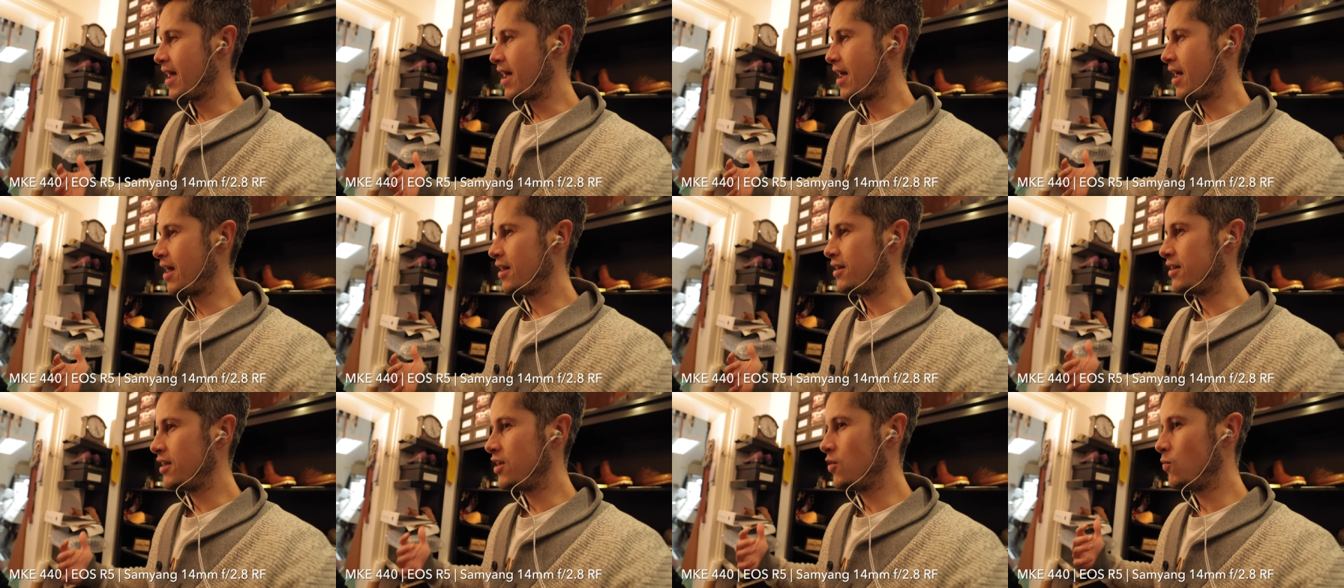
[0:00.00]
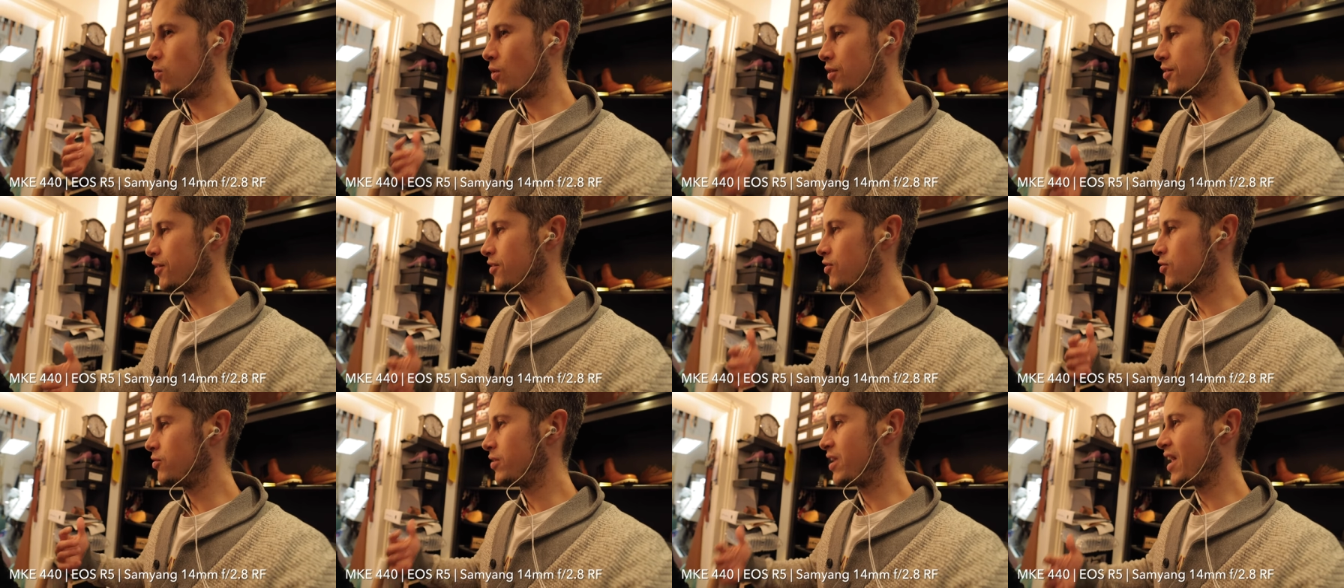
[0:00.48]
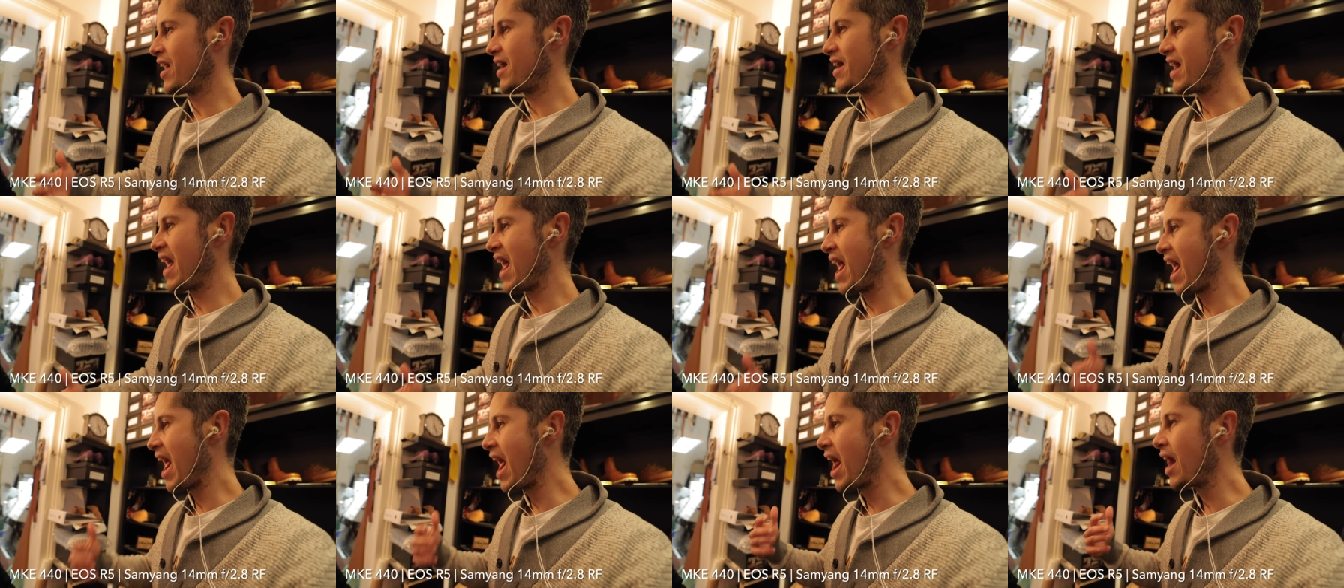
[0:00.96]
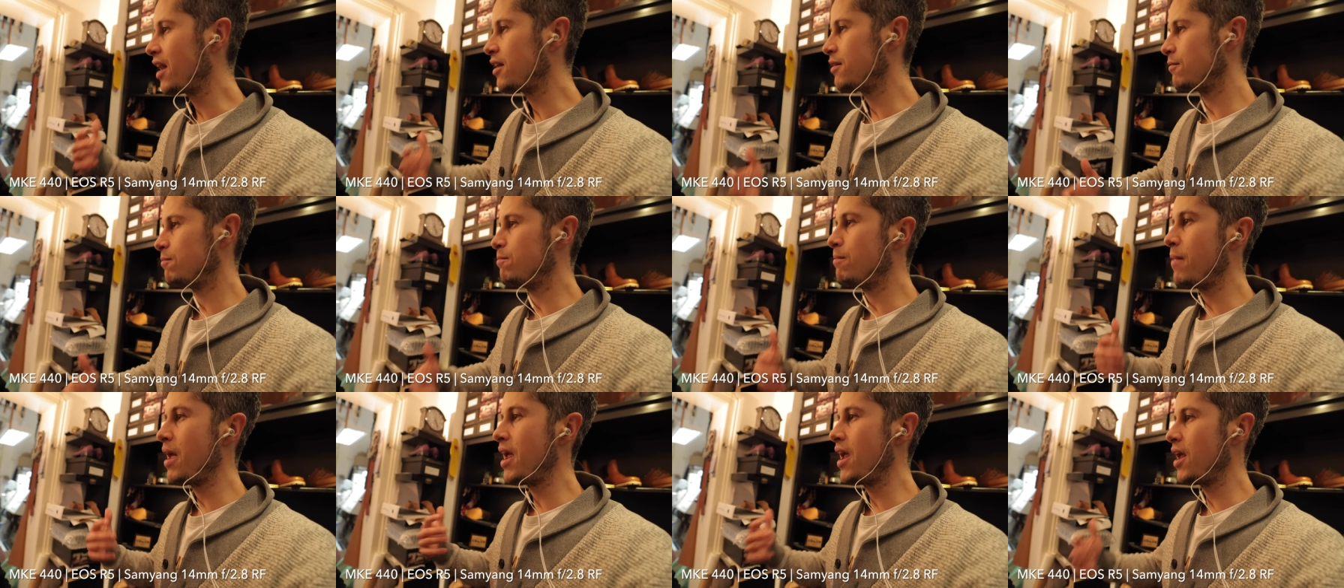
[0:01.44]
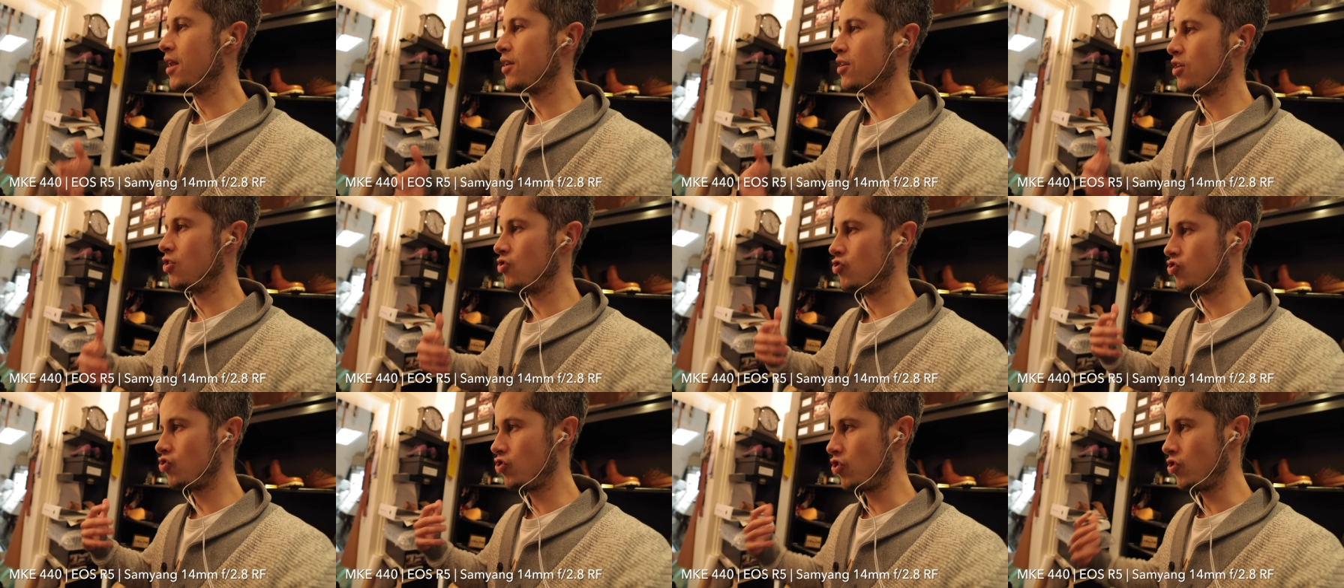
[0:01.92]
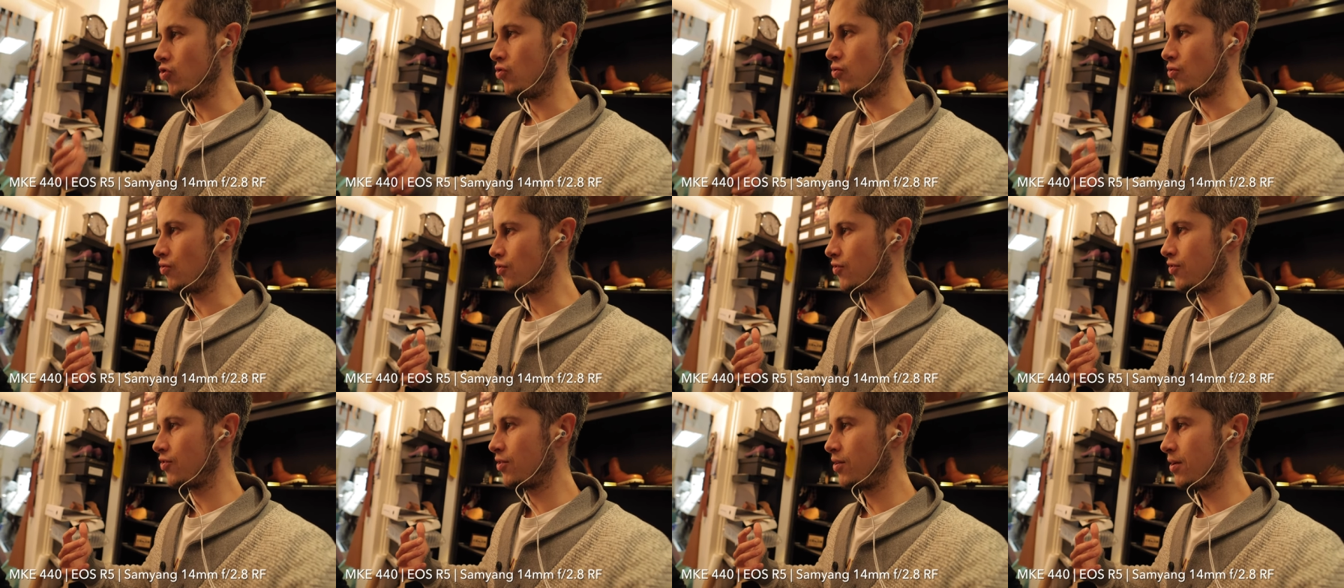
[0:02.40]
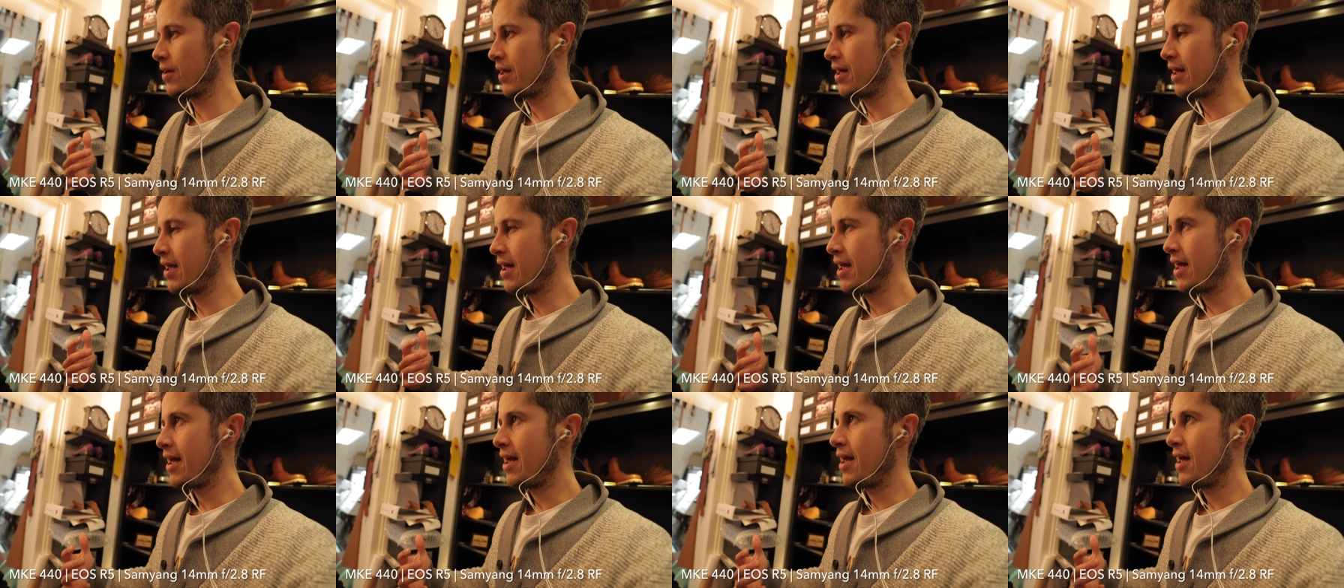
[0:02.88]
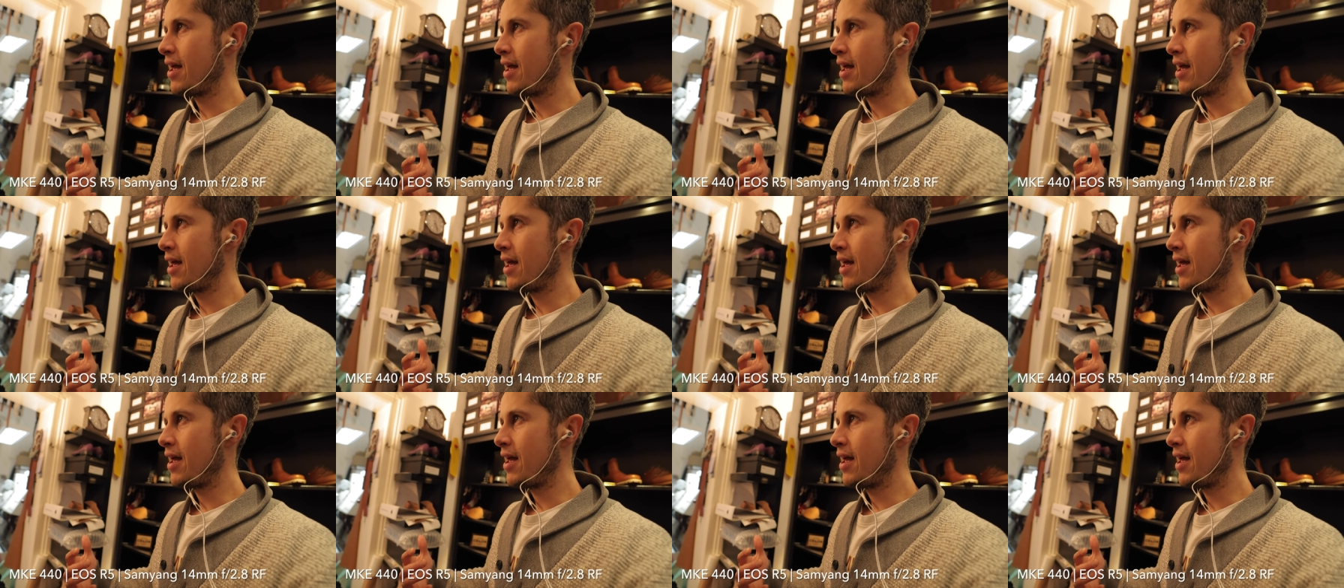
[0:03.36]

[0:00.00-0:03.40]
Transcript: and he wants to get handmade shoes. Yeah.